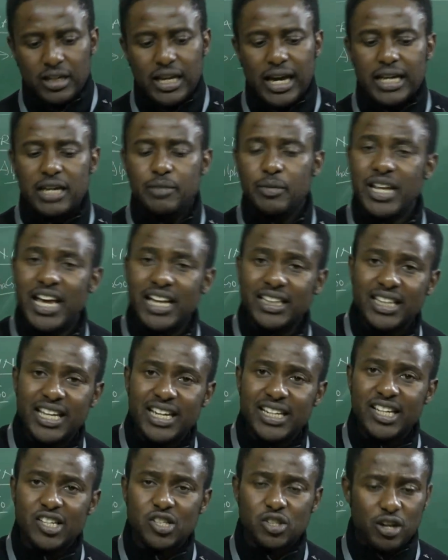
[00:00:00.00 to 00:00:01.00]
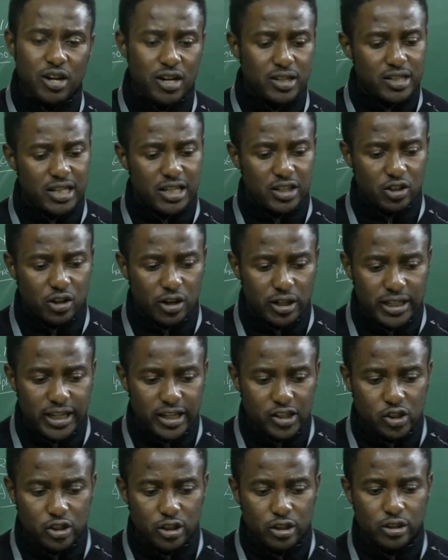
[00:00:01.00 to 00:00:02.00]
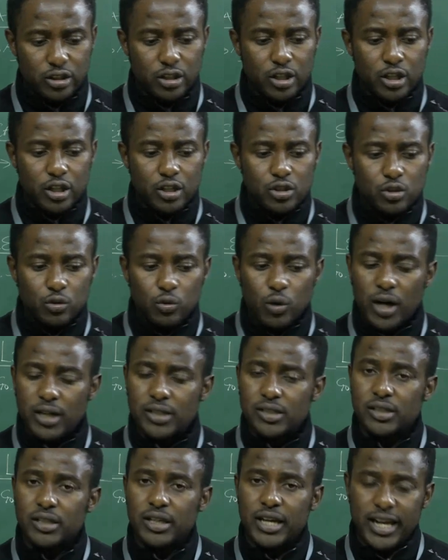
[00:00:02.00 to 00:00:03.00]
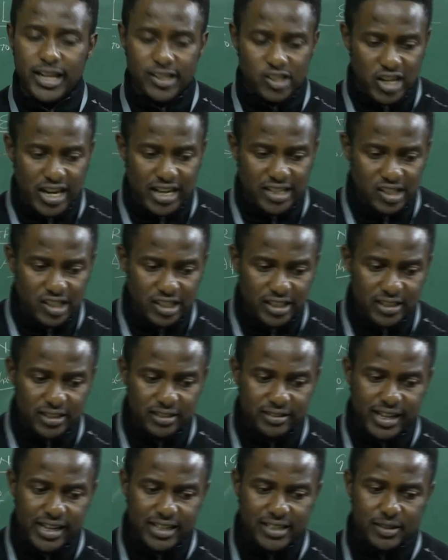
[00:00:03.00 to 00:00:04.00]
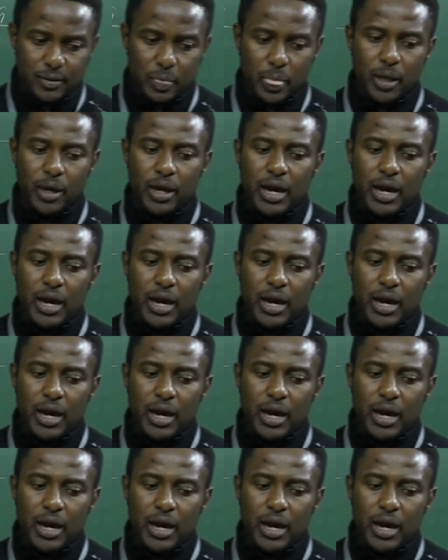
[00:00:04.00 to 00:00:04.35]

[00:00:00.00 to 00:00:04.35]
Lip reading: that immediately results in connection to what? A charger, right?